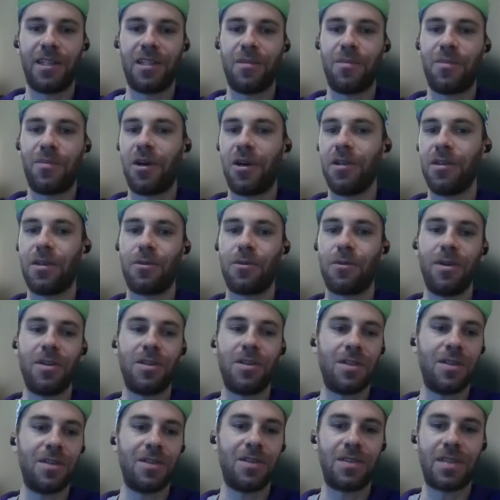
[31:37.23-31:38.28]
At the point it
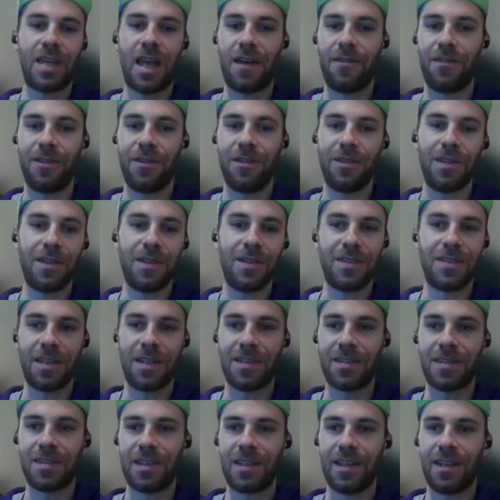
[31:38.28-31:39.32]
reaches 70,
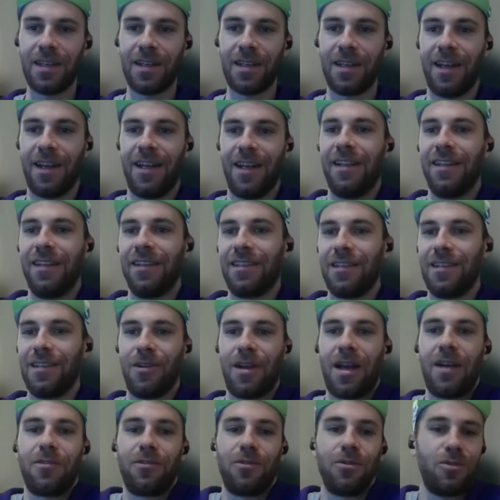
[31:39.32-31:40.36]
60, and
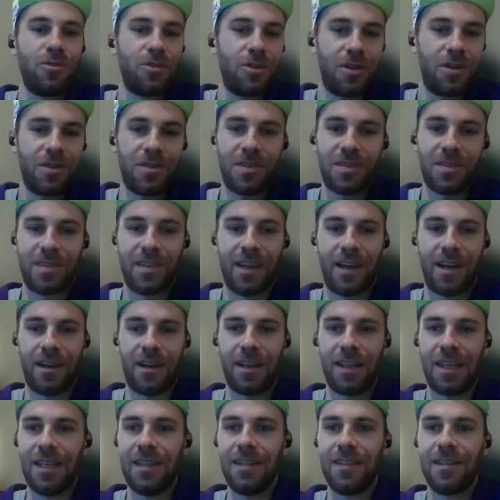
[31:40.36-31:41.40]
you have two choices
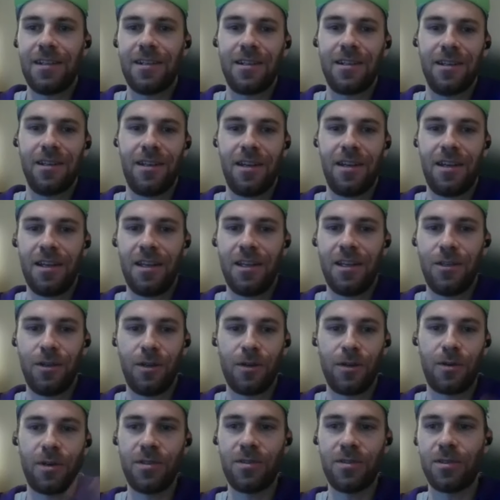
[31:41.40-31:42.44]
there. Either you
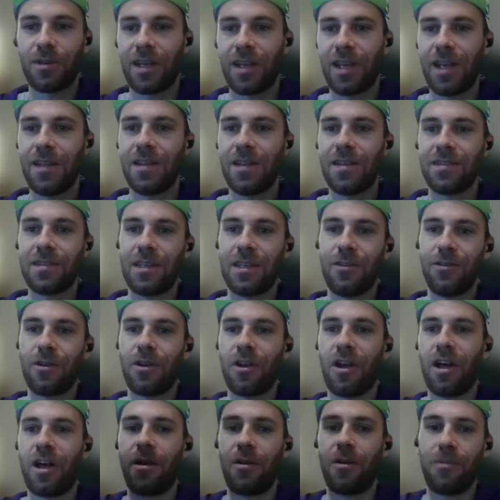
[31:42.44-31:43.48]
increase your cadence and you
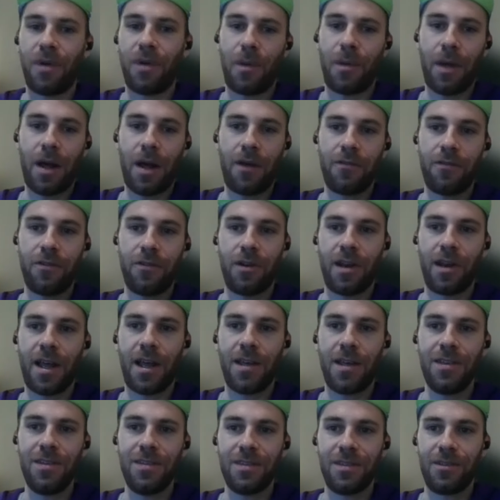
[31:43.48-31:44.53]
got above your
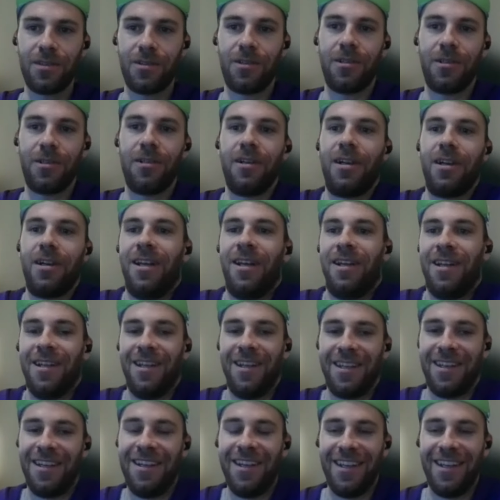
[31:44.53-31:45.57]
lines, or
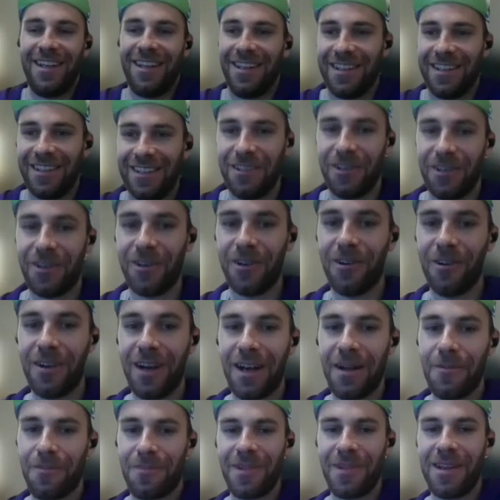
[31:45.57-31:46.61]
you go
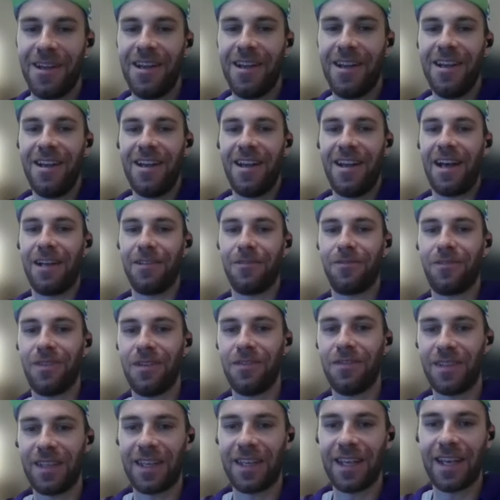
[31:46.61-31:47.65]
up at
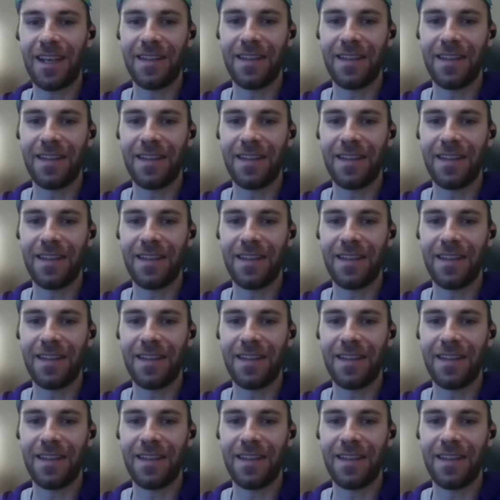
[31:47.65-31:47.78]
50